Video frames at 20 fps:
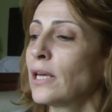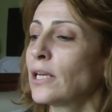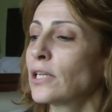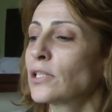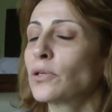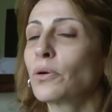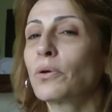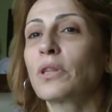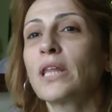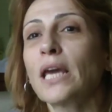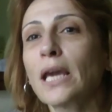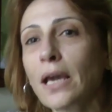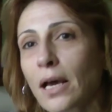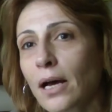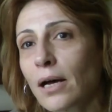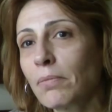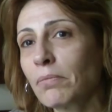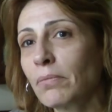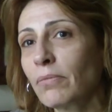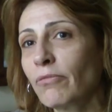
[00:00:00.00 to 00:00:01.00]
So they
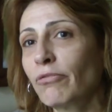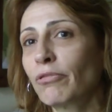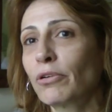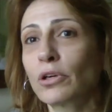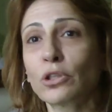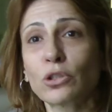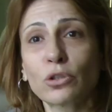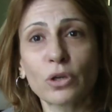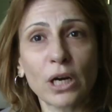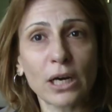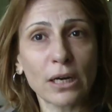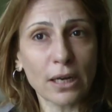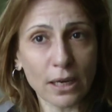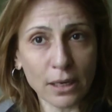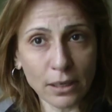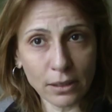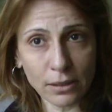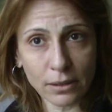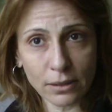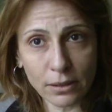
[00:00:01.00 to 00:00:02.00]
come for
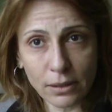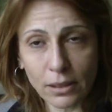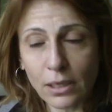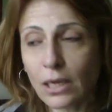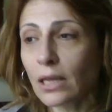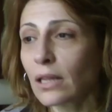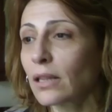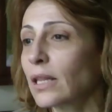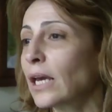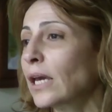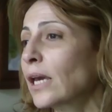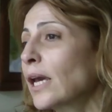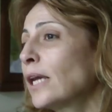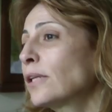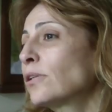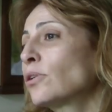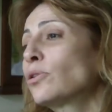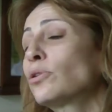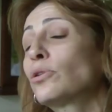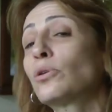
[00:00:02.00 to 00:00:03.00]
training. They
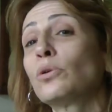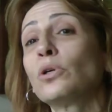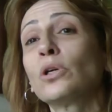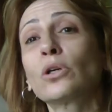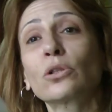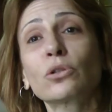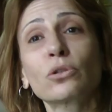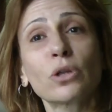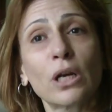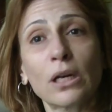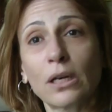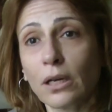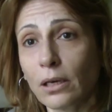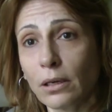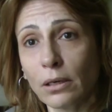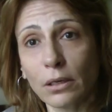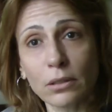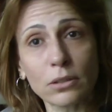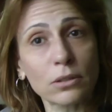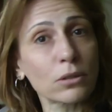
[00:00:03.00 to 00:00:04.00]
get a 2-year
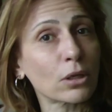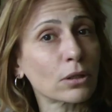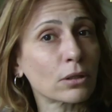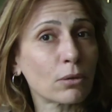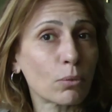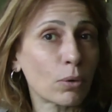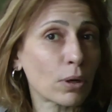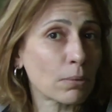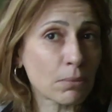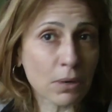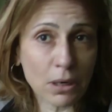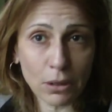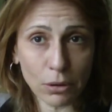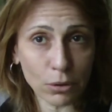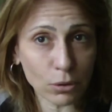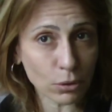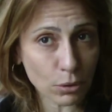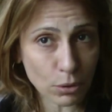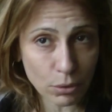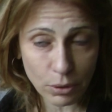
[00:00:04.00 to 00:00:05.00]
training. It's not a 1
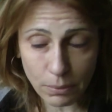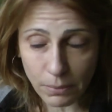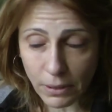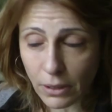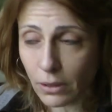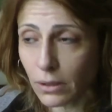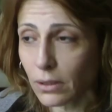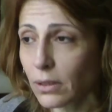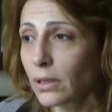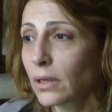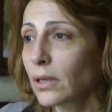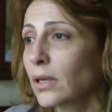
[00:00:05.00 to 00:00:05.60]
month or 3 month.